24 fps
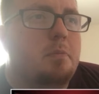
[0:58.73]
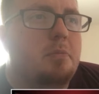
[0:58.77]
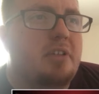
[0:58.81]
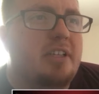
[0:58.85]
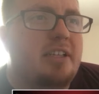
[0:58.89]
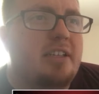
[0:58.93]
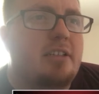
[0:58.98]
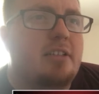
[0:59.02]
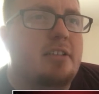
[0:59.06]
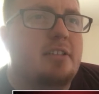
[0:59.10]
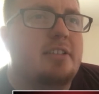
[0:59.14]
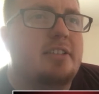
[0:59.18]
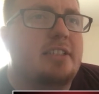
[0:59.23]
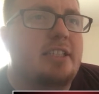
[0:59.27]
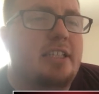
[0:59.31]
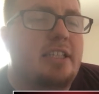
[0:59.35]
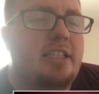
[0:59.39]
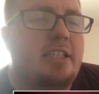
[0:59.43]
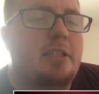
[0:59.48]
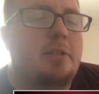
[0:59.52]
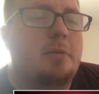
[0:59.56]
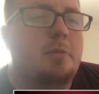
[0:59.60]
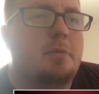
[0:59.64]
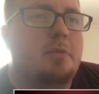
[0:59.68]
bring their
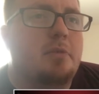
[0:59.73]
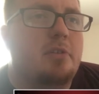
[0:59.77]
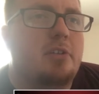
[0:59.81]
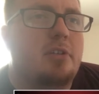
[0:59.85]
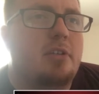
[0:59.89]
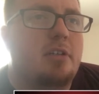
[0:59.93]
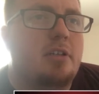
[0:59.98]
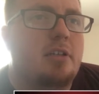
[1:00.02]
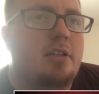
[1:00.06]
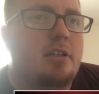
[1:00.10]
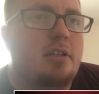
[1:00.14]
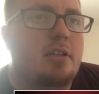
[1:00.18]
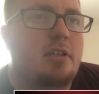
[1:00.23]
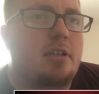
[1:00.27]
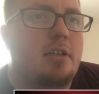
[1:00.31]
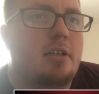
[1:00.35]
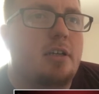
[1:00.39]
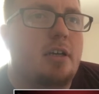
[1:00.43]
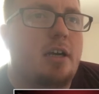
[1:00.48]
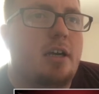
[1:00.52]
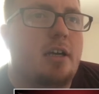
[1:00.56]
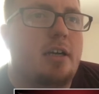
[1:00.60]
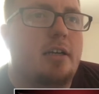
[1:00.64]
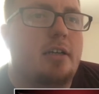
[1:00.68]
teams
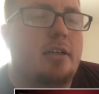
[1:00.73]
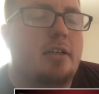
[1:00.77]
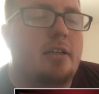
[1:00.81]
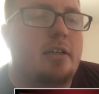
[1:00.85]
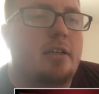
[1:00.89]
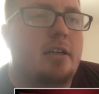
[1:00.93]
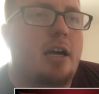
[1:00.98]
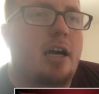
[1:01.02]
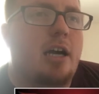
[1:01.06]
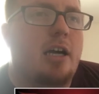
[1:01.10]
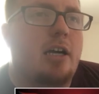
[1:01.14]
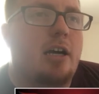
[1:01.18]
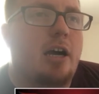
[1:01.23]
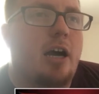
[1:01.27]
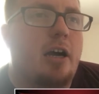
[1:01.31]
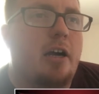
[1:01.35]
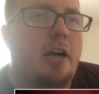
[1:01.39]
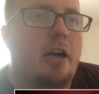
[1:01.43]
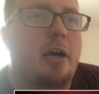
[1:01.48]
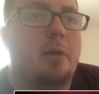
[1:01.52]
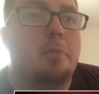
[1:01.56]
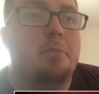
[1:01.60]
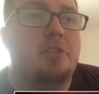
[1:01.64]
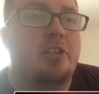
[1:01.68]
uh,
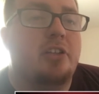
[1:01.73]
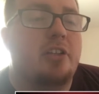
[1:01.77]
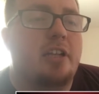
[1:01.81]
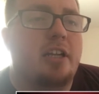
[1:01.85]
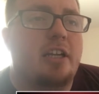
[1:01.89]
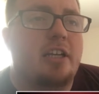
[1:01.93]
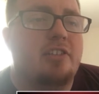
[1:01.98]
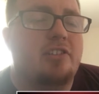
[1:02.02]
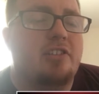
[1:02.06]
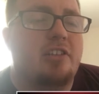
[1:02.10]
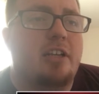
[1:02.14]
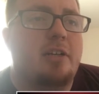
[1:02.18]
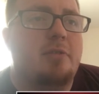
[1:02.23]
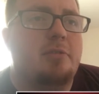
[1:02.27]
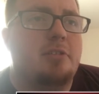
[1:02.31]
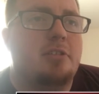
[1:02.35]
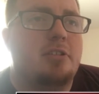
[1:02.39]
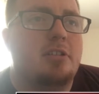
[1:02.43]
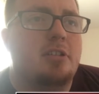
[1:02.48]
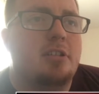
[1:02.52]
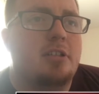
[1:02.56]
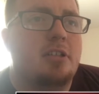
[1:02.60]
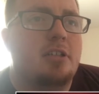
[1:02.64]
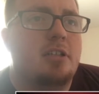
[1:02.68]
up to the next
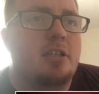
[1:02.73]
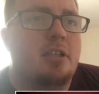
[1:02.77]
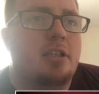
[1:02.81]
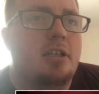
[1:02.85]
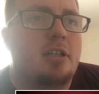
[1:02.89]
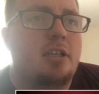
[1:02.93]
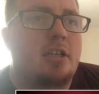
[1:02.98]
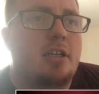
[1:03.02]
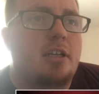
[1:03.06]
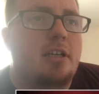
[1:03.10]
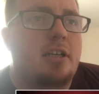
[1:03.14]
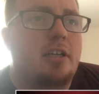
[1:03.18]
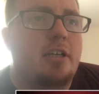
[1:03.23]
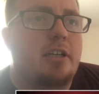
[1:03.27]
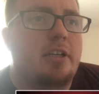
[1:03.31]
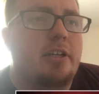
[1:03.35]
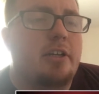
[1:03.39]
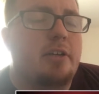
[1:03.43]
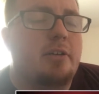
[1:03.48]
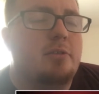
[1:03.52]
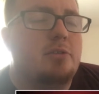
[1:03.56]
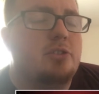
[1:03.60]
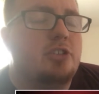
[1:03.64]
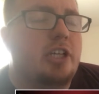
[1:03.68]
level.
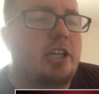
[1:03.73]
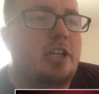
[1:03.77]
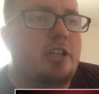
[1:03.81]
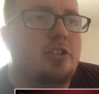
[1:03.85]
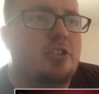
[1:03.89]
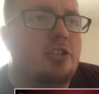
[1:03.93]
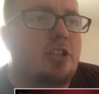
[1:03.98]
Jerry